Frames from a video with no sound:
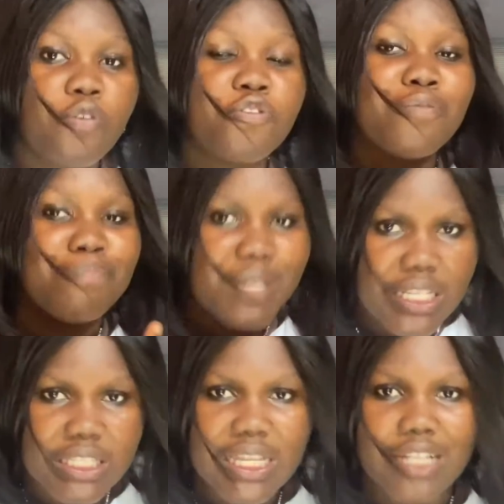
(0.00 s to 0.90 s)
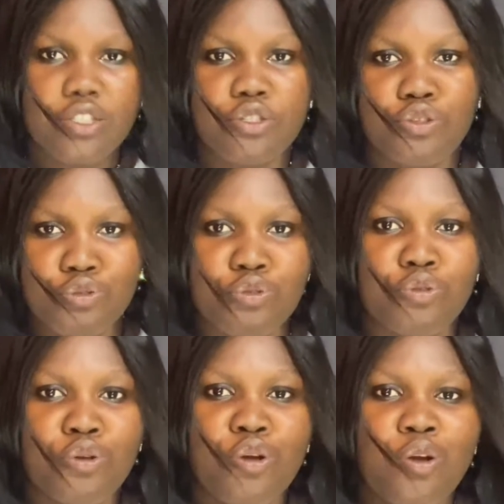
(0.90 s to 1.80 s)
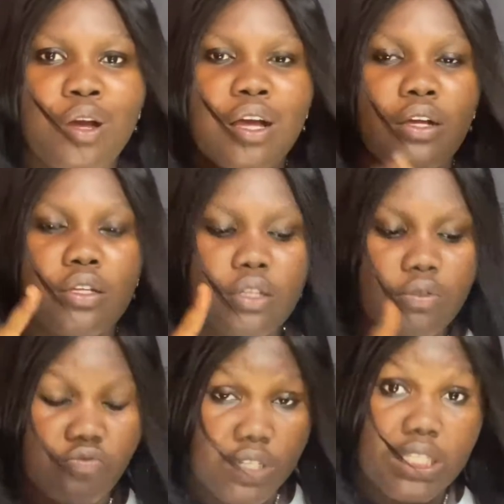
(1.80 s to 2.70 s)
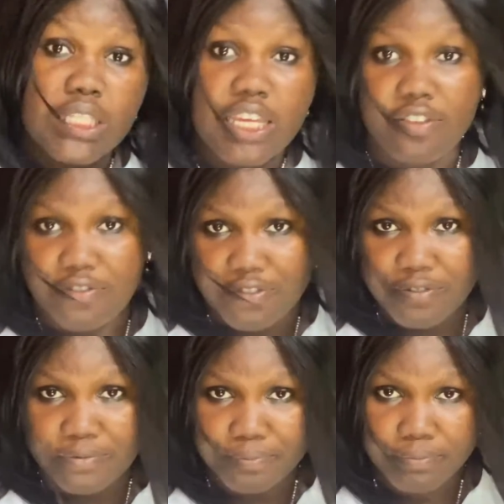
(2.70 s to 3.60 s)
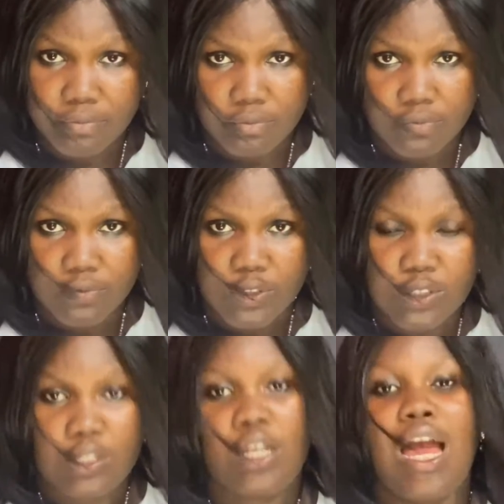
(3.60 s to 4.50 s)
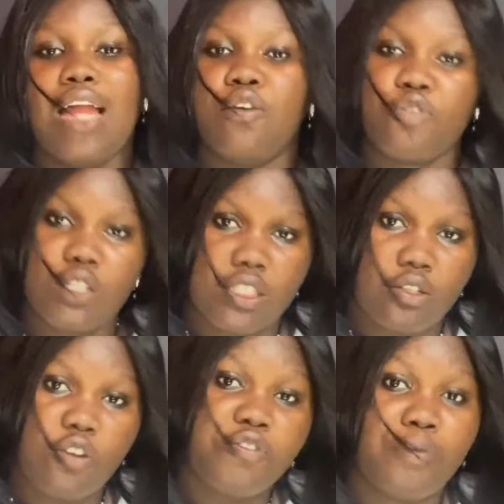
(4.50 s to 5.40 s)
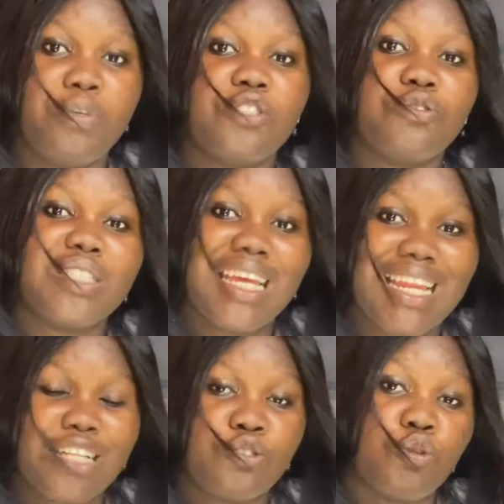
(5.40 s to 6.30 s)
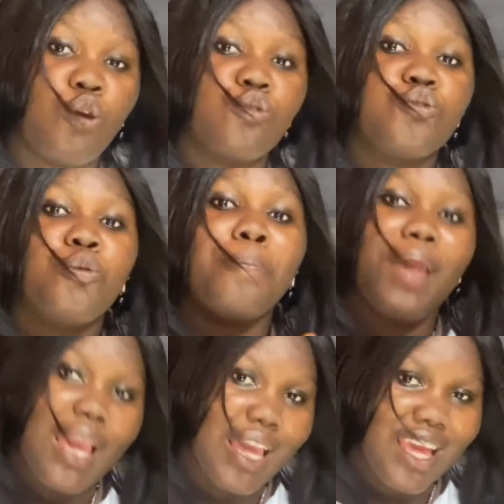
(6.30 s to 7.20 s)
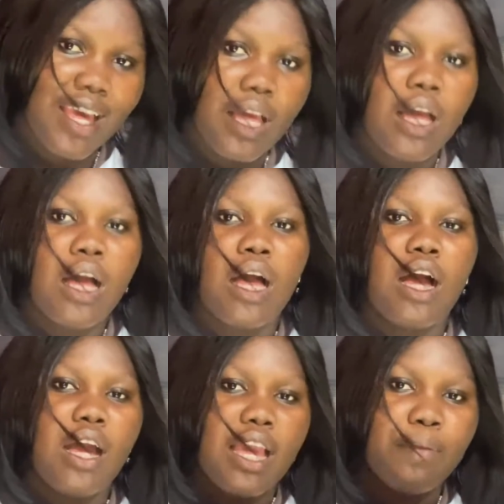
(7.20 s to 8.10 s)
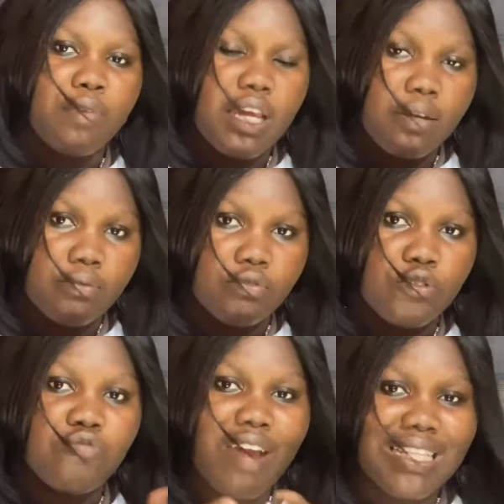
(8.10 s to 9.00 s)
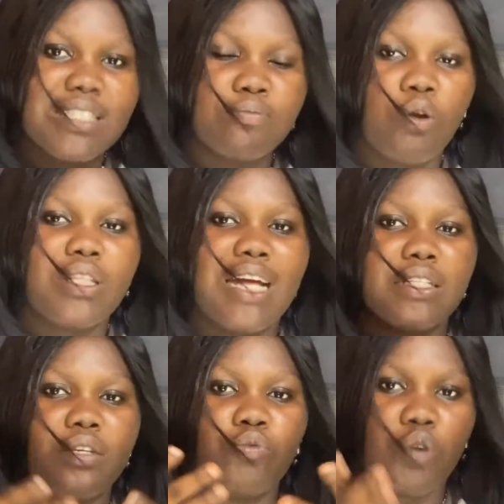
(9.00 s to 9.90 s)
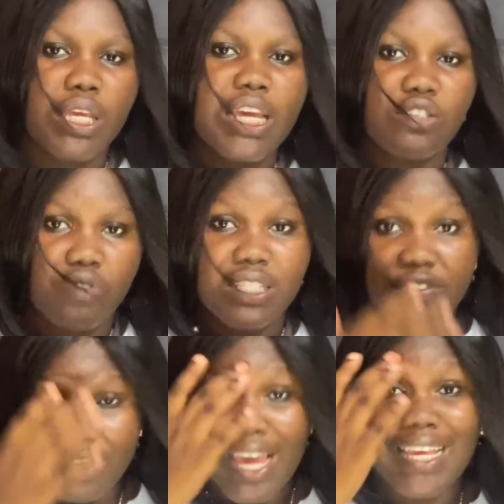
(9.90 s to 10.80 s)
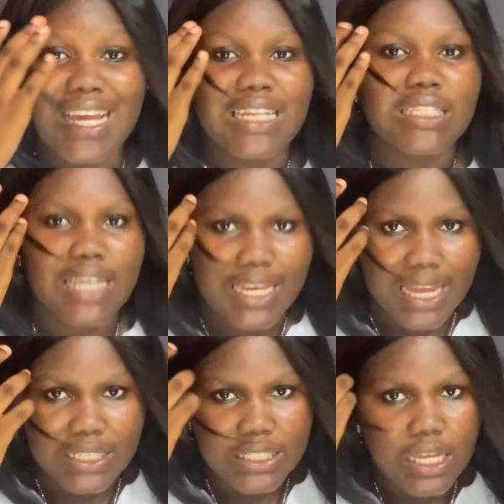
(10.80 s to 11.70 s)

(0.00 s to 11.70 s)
forbids that you receive, and of course the law forbids you tenants to also pay in rent more than 1 year's rent if you're a yearly tenant.